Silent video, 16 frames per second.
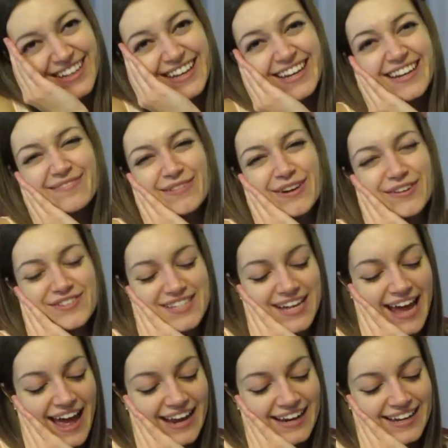He moves
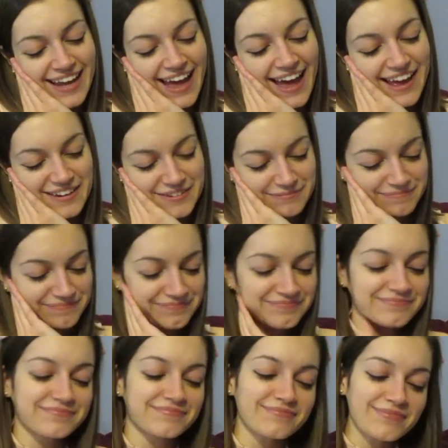ahead again.
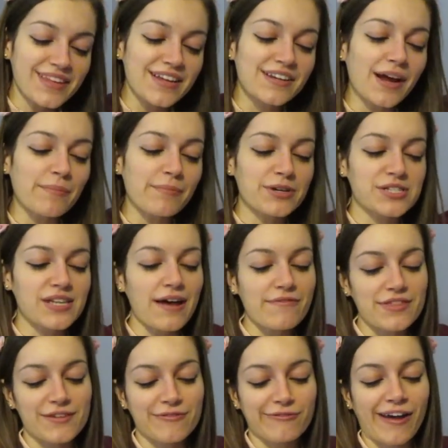Number
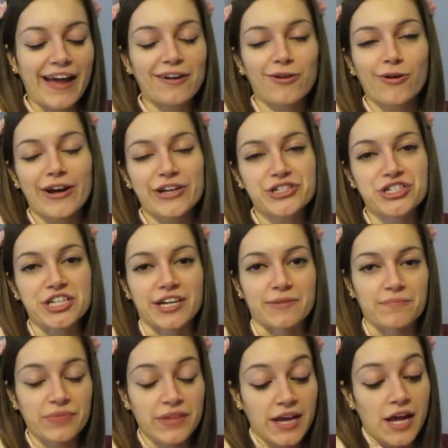7. The final
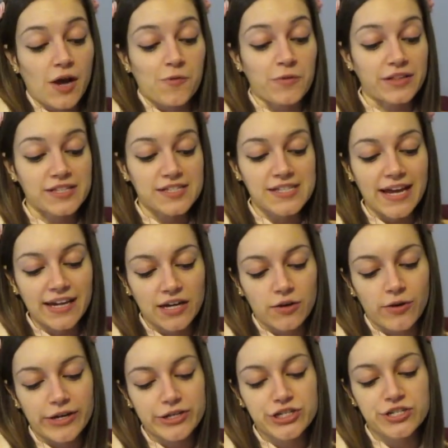question. When the 2nd
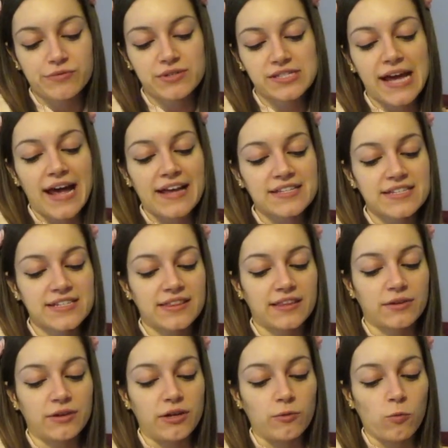question was asked in
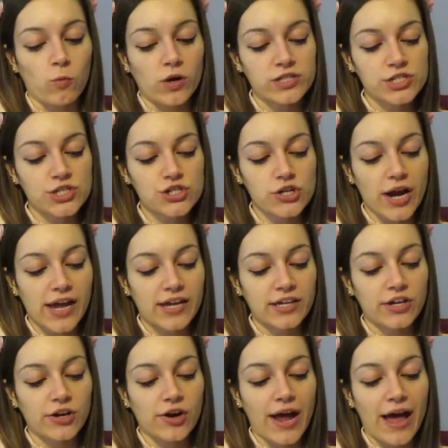the one
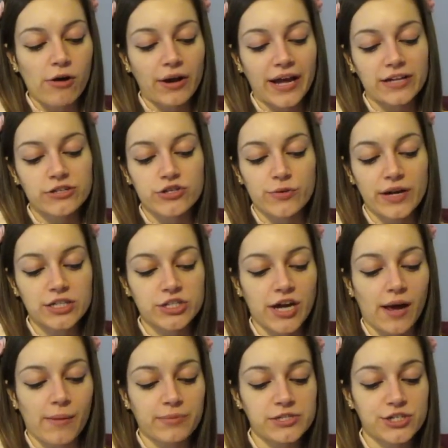strike, you're out HOH
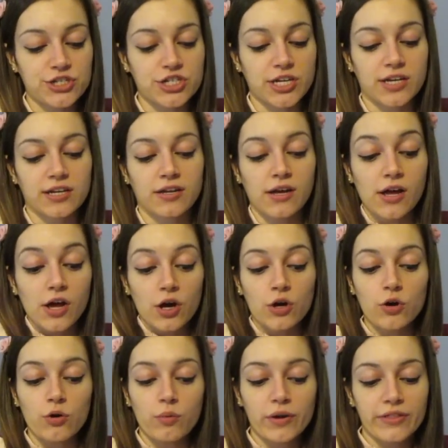competition,
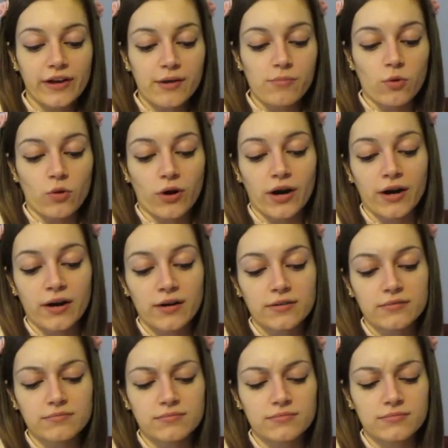who were there more